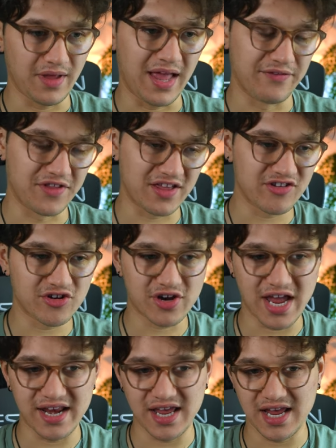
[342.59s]
And then you're
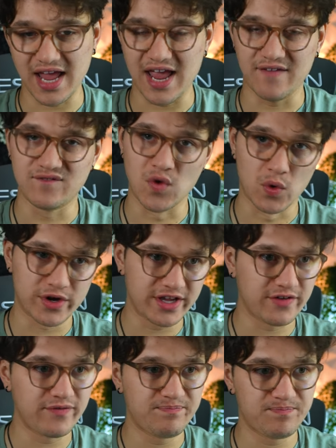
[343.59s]
getting a forty
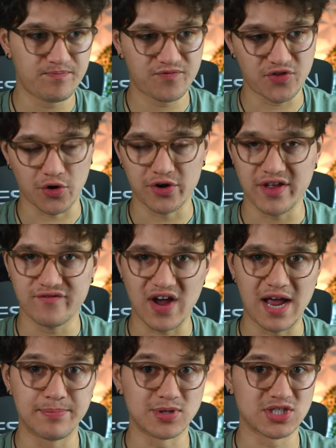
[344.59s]
to
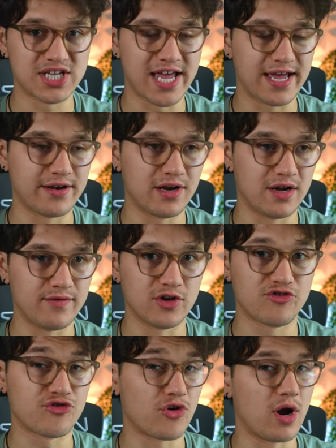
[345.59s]
thirty-five percent of a
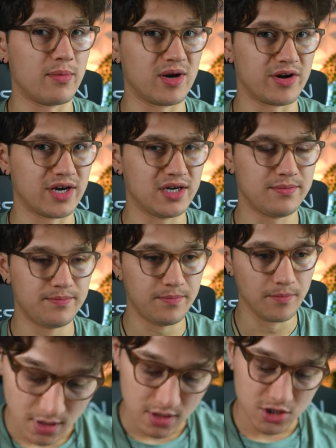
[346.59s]
strawberry.
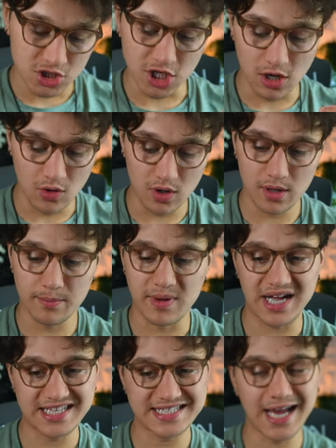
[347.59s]
So
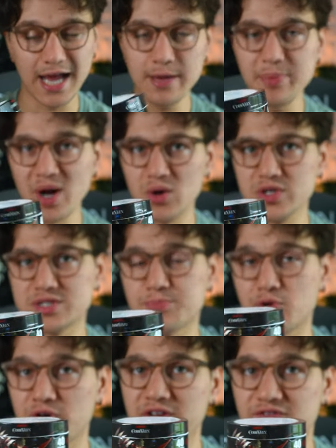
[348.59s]
my Type-O is
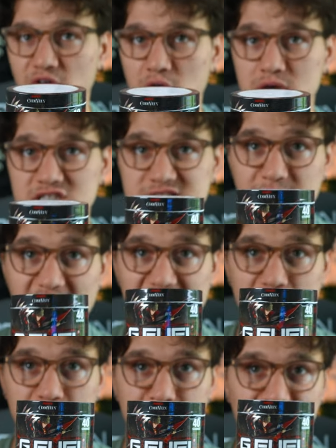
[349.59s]
pretty far
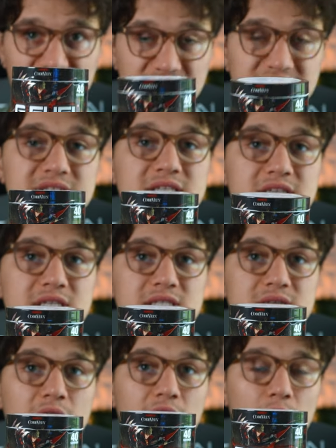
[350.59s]
expired, but this
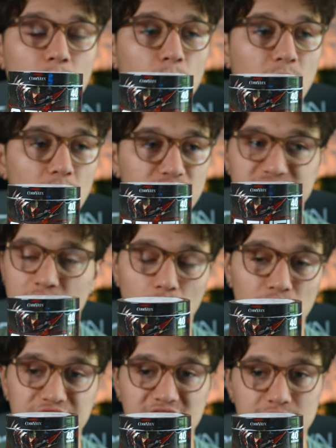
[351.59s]
is the
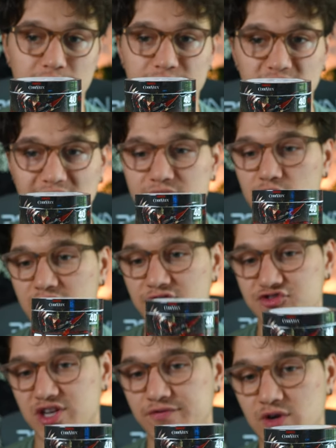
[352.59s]
only other flavor that
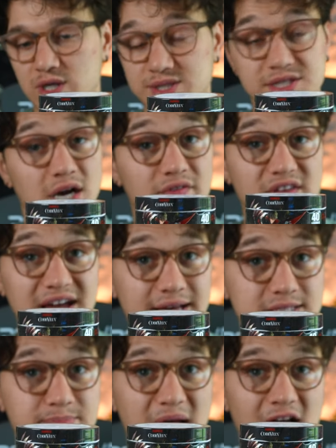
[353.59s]
G Fuel has done that
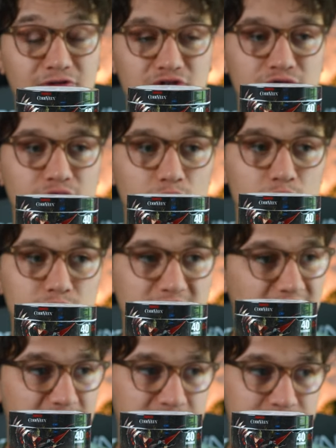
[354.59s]
has passion fruit,
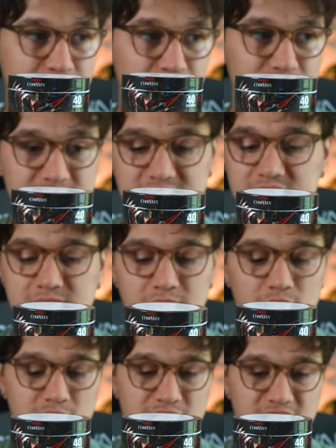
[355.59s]
and this is the
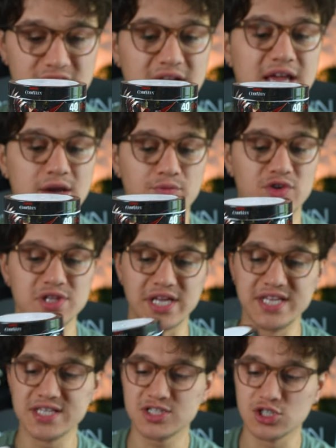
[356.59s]
only thing that I can
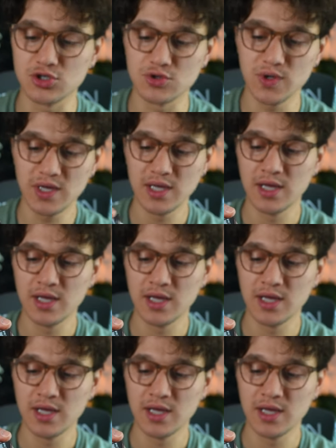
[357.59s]
relate it to.